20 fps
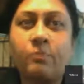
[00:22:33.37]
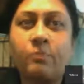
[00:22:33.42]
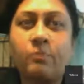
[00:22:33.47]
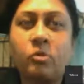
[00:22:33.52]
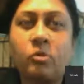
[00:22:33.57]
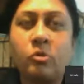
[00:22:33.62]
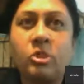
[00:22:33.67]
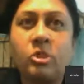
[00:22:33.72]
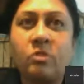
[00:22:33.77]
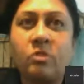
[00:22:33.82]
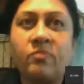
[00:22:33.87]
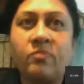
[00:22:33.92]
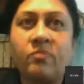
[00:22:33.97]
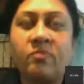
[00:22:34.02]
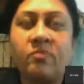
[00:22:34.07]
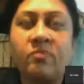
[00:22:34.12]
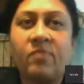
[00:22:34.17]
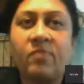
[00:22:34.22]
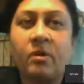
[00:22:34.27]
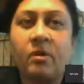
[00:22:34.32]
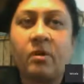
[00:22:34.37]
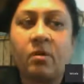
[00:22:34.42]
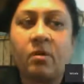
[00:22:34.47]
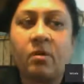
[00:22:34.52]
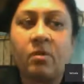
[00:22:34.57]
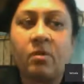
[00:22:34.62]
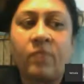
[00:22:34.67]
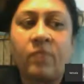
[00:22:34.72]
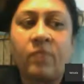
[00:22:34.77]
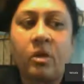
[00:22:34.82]
portion of the
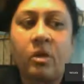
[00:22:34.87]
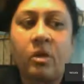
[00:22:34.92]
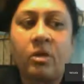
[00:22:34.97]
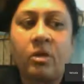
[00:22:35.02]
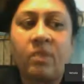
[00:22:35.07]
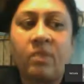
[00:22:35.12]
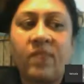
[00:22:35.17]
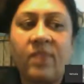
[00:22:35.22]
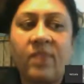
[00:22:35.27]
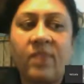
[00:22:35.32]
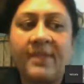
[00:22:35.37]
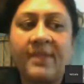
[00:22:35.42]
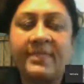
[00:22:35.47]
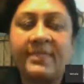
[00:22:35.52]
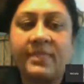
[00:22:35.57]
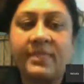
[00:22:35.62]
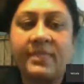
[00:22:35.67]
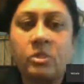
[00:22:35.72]
of allotted flats